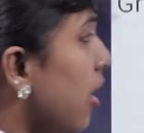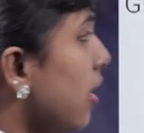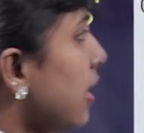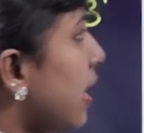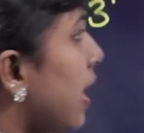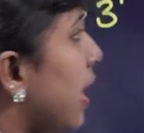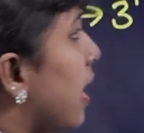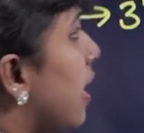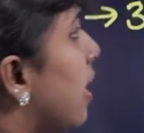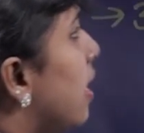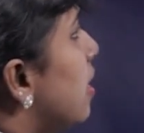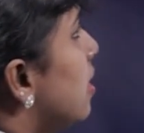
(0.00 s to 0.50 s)

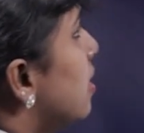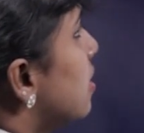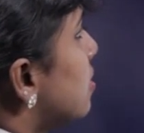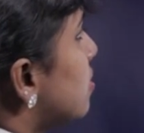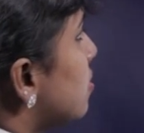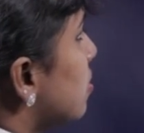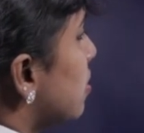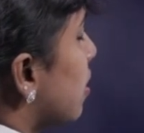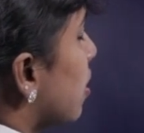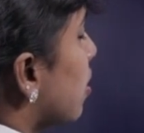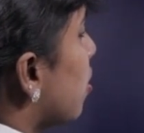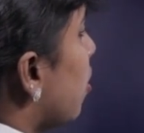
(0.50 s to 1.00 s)
Okay.
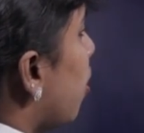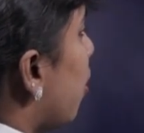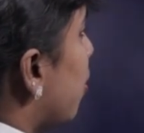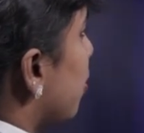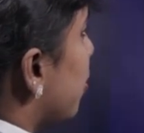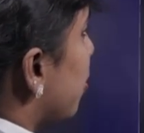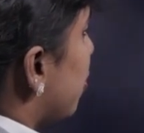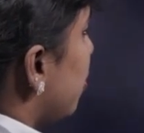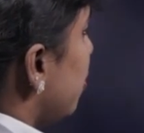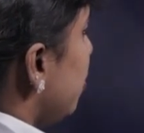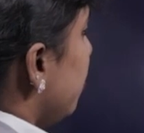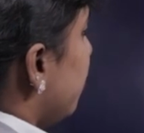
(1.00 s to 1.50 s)
So the
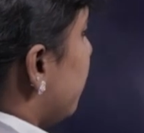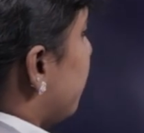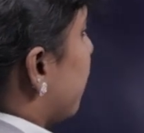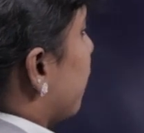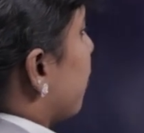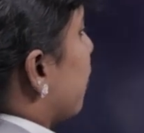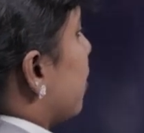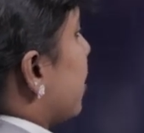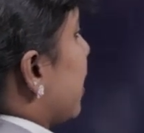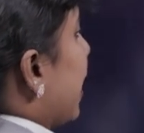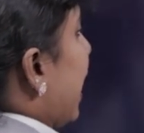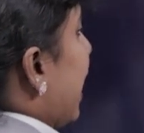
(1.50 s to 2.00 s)
codon
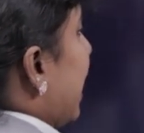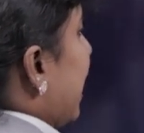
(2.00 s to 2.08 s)
for